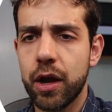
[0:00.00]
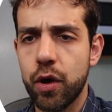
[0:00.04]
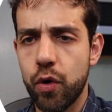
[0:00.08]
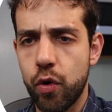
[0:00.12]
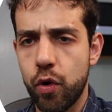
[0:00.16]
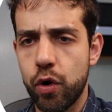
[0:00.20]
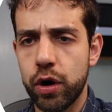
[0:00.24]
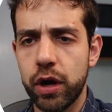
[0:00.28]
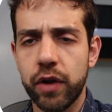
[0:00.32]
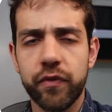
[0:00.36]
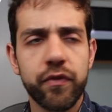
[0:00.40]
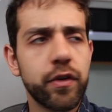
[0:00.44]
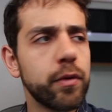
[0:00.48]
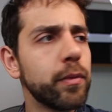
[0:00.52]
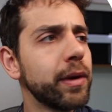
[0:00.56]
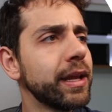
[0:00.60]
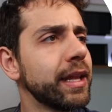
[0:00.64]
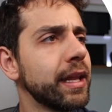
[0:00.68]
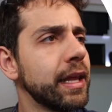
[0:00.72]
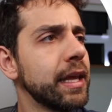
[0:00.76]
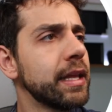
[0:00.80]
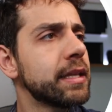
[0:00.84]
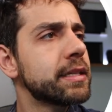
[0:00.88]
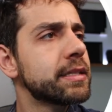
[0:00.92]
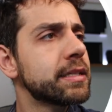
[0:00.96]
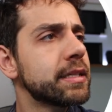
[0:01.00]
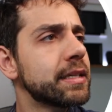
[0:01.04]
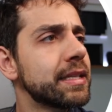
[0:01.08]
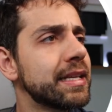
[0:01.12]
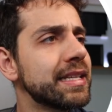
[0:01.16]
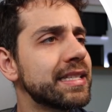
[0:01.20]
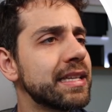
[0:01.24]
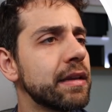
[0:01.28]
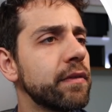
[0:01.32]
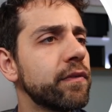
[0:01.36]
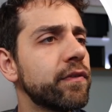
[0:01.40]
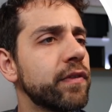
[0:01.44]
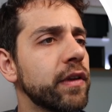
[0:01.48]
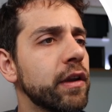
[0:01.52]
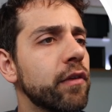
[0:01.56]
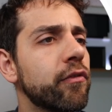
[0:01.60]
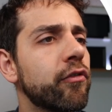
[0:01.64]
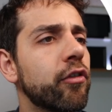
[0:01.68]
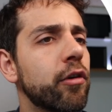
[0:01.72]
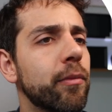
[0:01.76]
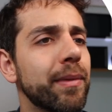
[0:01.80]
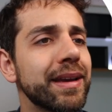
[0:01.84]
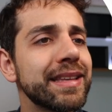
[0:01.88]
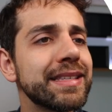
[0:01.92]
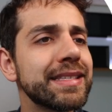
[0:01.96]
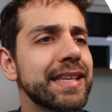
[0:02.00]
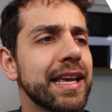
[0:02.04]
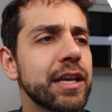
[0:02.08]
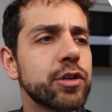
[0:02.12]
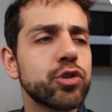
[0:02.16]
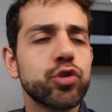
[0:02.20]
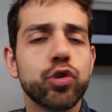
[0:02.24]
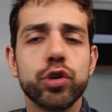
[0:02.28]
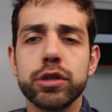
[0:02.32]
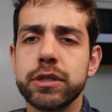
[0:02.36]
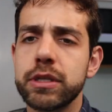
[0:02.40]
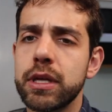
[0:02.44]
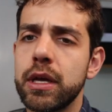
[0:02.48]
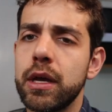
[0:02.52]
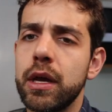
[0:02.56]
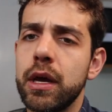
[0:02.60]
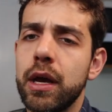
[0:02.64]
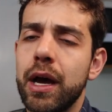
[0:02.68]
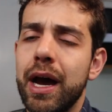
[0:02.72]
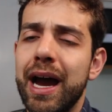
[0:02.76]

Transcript: according for my needs. The same thing for my sensors.